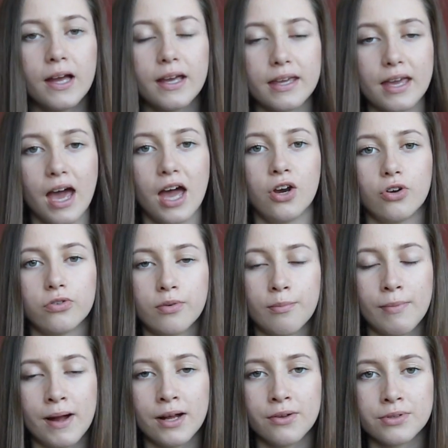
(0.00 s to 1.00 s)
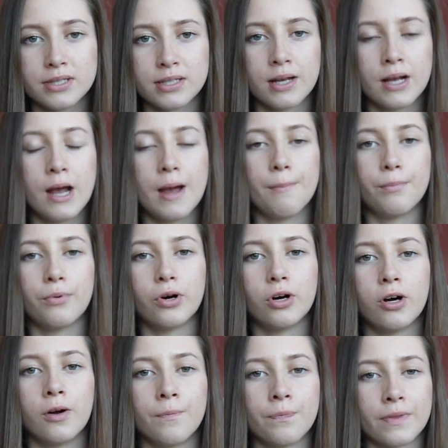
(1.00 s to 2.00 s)
get enough amount.
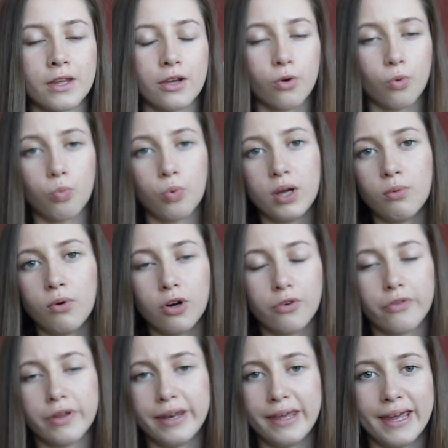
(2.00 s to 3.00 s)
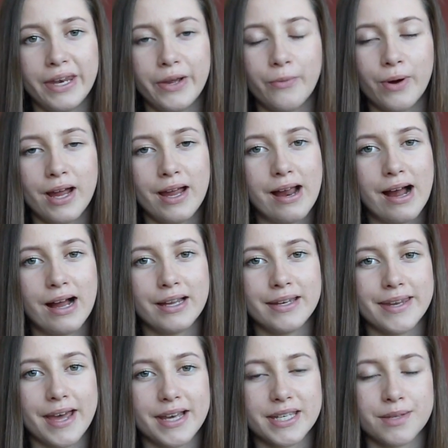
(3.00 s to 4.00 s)
But we walk Vinny anyway,
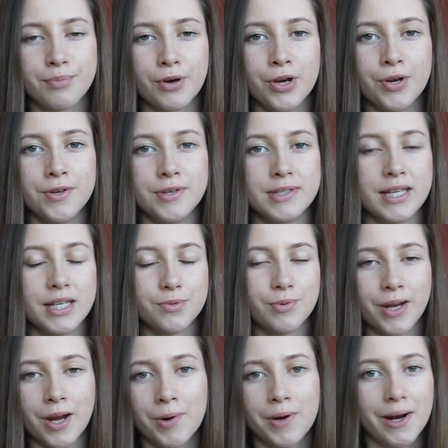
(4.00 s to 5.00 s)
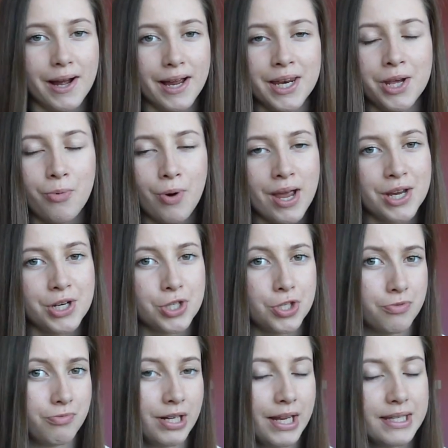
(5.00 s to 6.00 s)
and I suppose since we're going out anyway, it
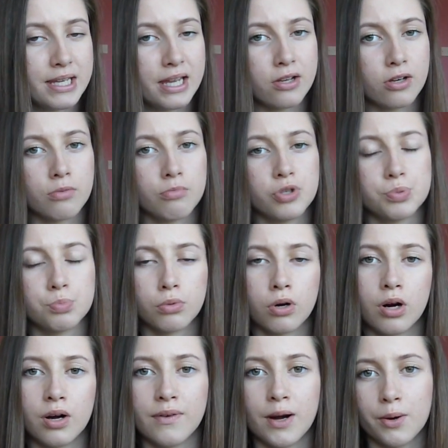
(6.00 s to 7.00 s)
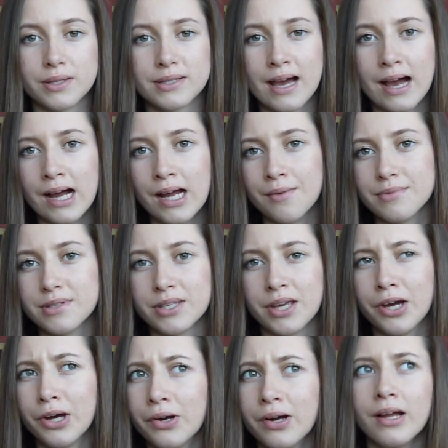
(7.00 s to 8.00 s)
doesn't really take up much more of our time.
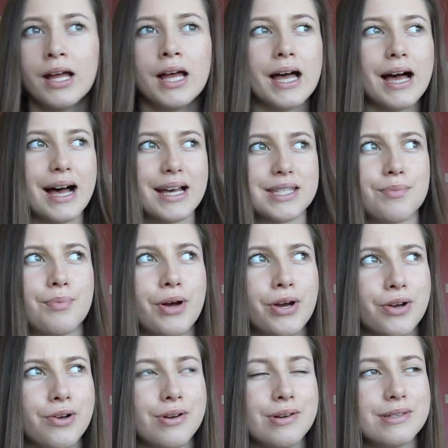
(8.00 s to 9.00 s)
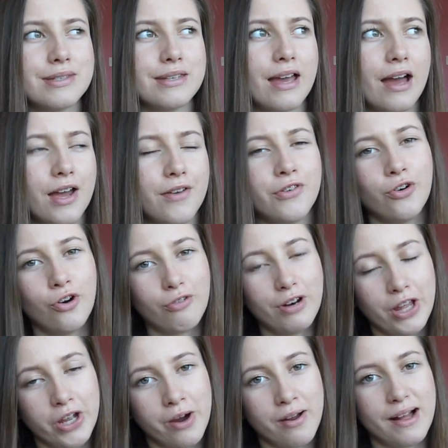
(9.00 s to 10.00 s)
So I suppose, yeah, if you're not
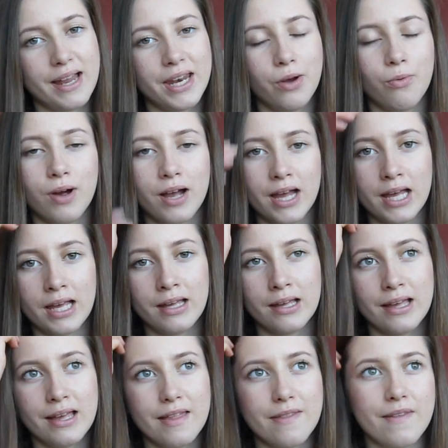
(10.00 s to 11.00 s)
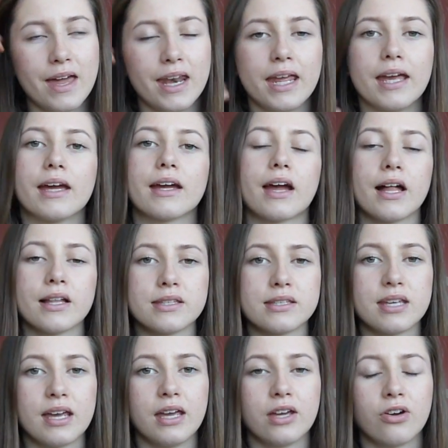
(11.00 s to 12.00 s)
really going out anyway, then it can
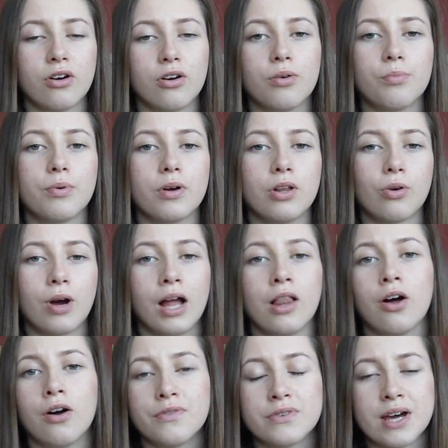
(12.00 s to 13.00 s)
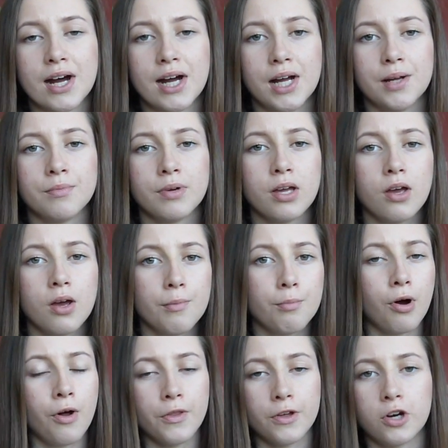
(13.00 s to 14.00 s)
take up quite a lot of time.
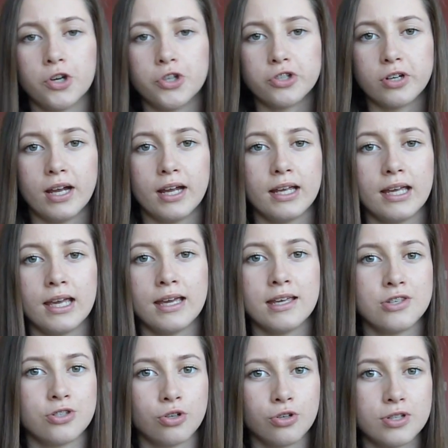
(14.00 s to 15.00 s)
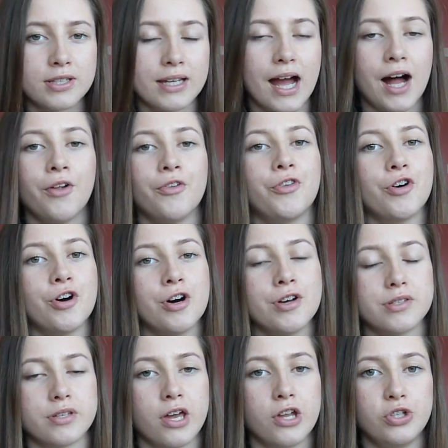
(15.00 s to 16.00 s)
But on the contrary, it is good to get
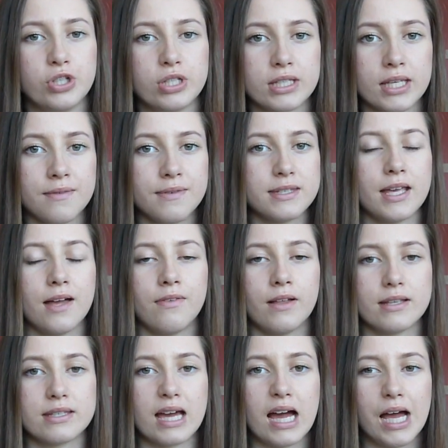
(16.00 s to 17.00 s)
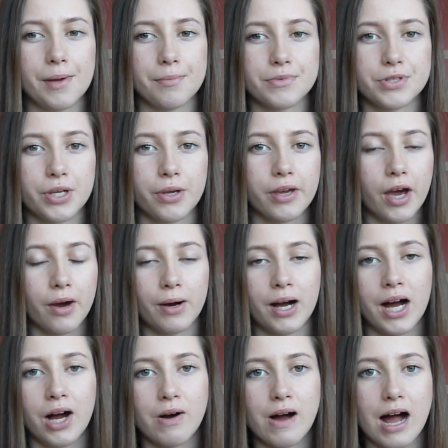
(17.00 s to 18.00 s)
outdoors and just give yourself that time to go
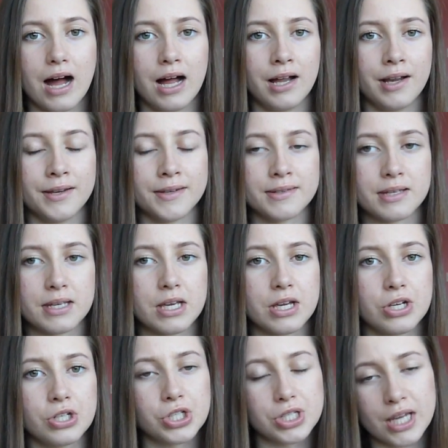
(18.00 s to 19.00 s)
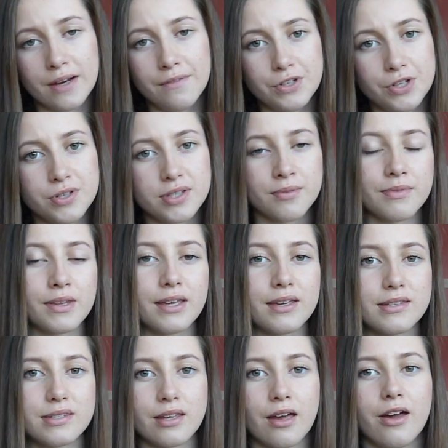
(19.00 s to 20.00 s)
out and just kind of do
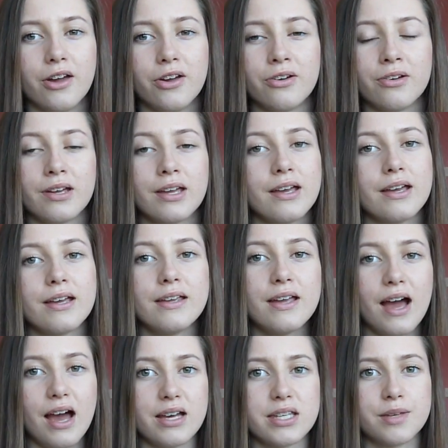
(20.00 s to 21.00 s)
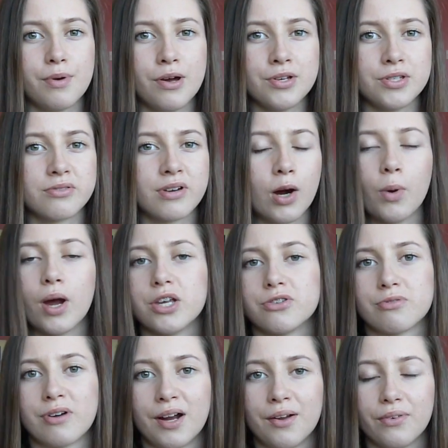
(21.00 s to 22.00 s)
something. So yeah, I suppose there are
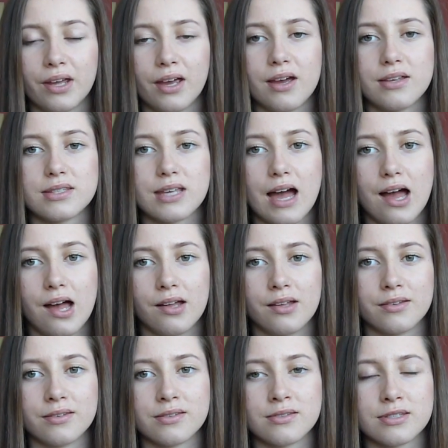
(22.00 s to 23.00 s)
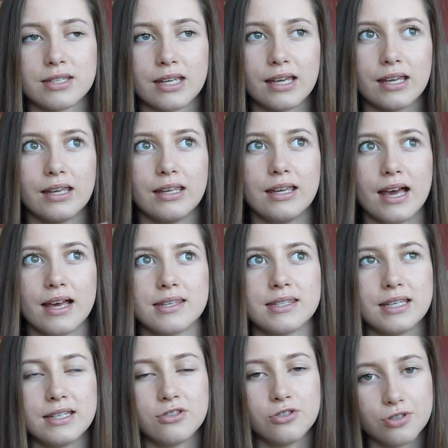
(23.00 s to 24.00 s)
ways around it, and yes,
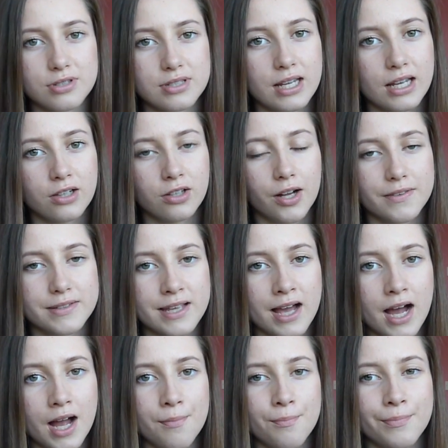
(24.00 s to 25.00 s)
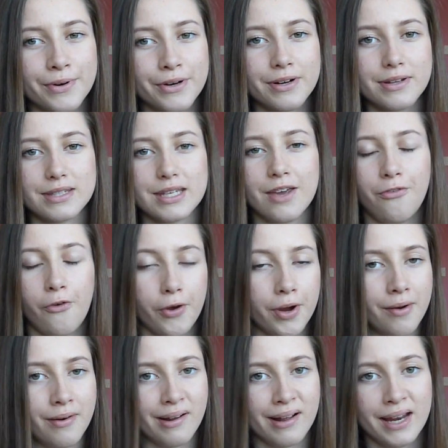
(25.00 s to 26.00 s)
it does take a lot of time, but if you're
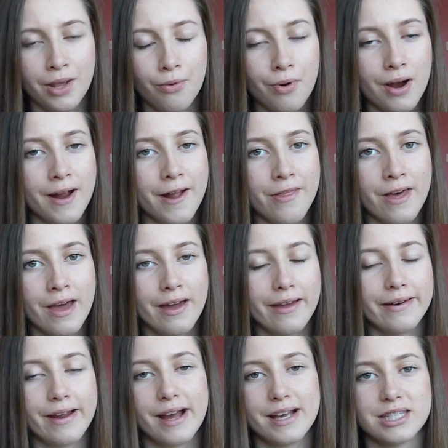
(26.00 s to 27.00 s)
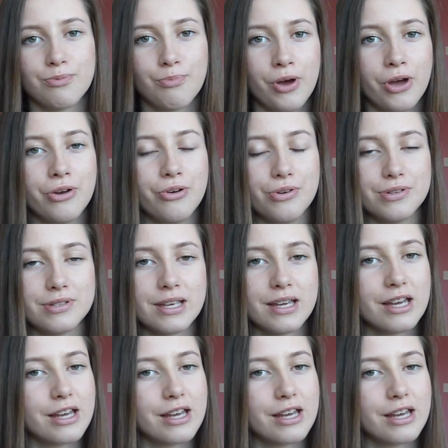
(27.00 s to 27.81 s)
going out anyway, then I suppose